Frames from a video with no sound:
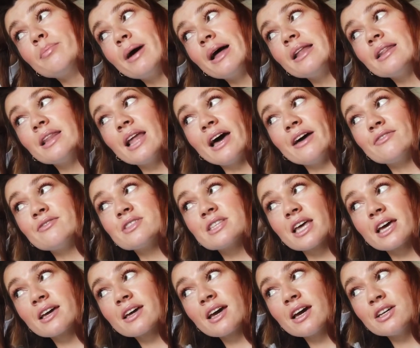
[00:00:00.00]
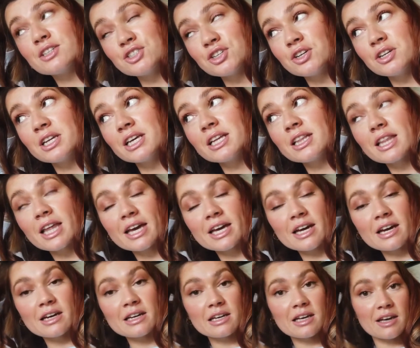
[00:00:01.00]
but life's like a journey,
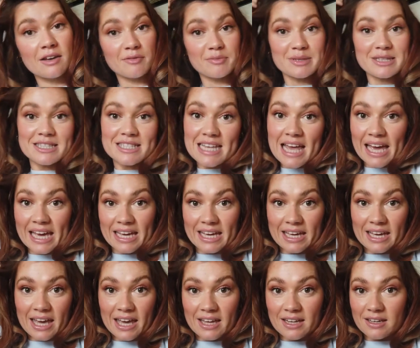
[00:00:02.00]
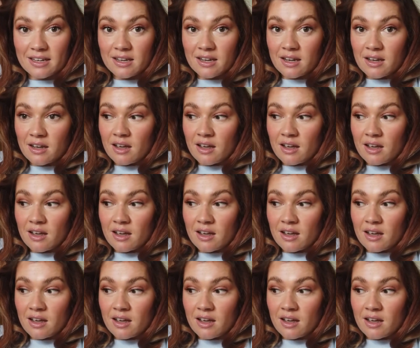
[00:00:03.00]
like I have been saying, and